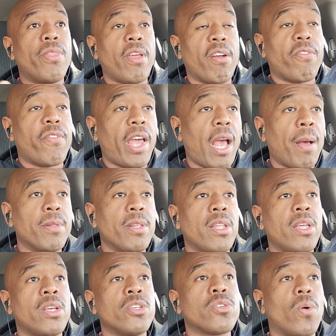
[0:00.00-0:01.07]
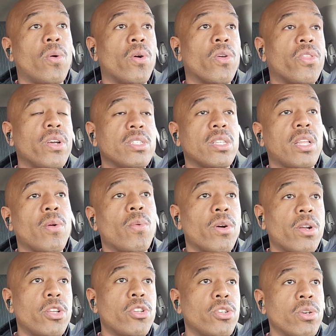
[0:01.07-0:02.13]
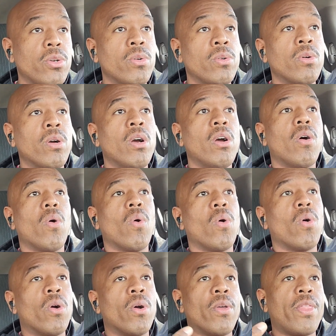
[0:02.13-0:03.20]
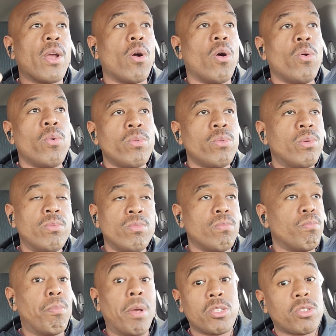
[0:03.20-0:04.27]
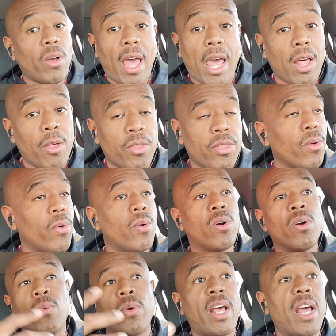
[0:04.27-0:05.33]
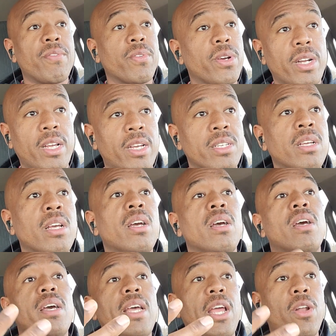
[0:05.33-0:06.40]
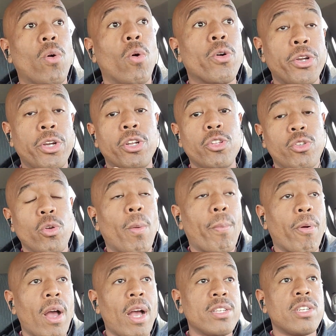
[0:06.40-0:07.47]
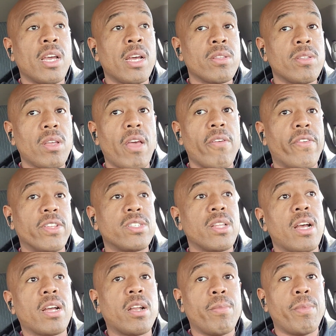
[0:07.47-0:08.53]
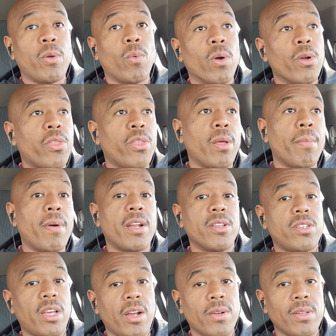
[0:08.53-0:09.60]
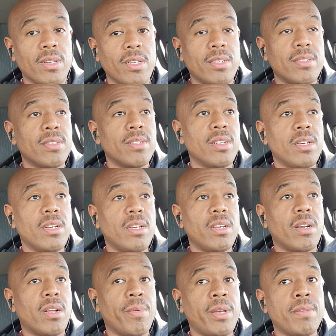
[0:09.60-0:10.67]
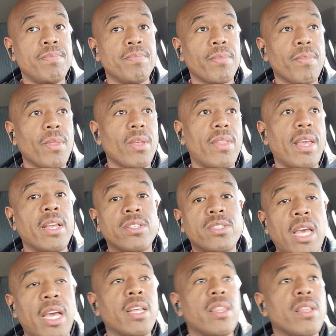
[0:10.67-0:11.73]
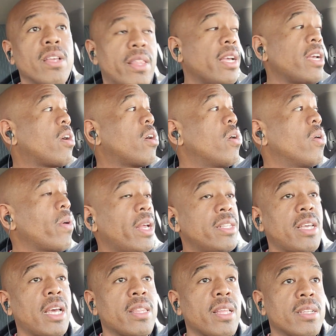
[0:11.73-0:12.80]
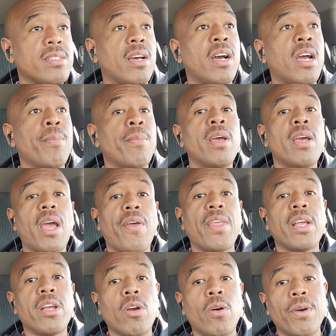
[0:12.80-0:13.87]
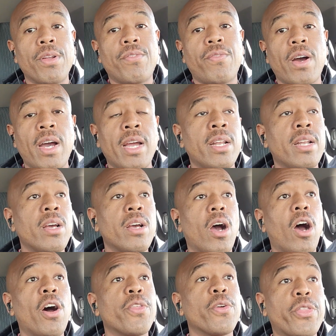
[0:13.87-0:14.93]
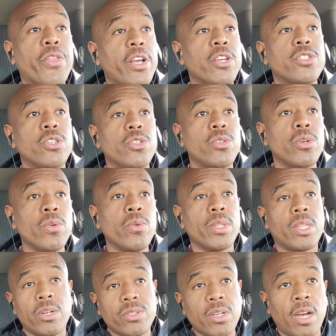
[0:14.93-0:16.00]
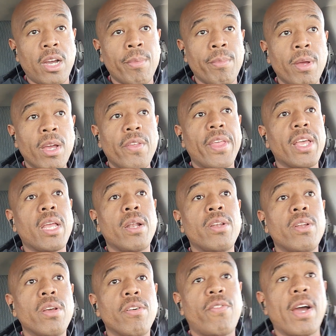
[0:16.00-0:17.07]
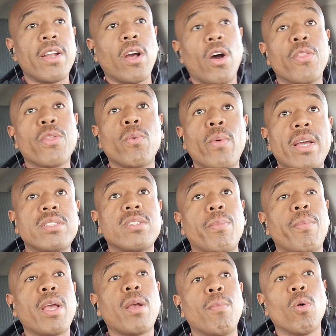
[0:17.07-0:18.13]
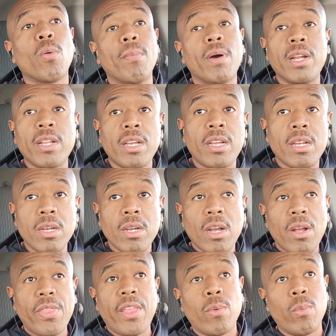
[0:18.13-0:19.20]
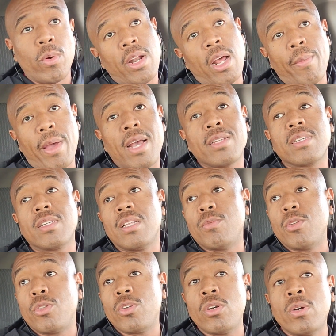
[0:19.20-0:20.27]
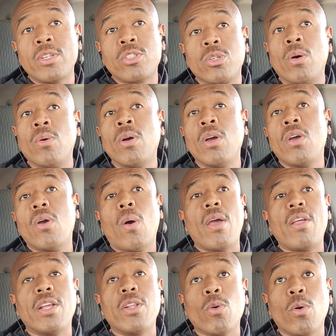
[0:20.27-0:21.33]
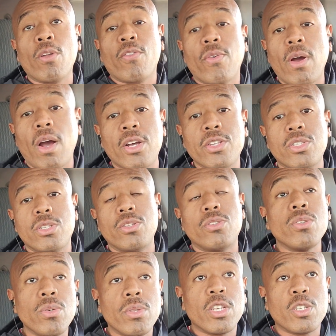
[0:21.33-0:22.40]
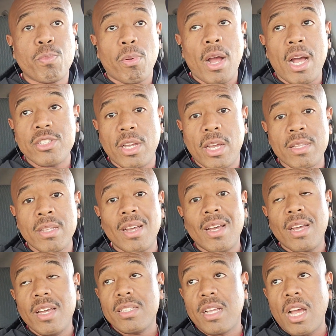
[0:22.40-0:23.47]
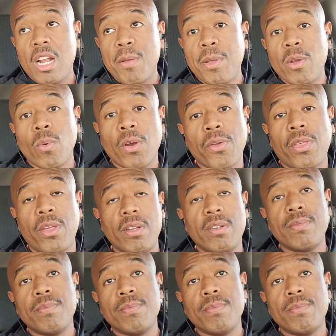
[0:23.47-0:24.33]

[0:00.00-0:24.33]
their families or things that they want to do or their own mental health or whatever it is in order to do a project if it's not going to be worth it monetarily. You know what I mean? They can go and take that time and they can go and find other things to do with their time. They can find other ways to make more money than what I'm asking them to do. And so in order for us to do this project, it's got to be worth it.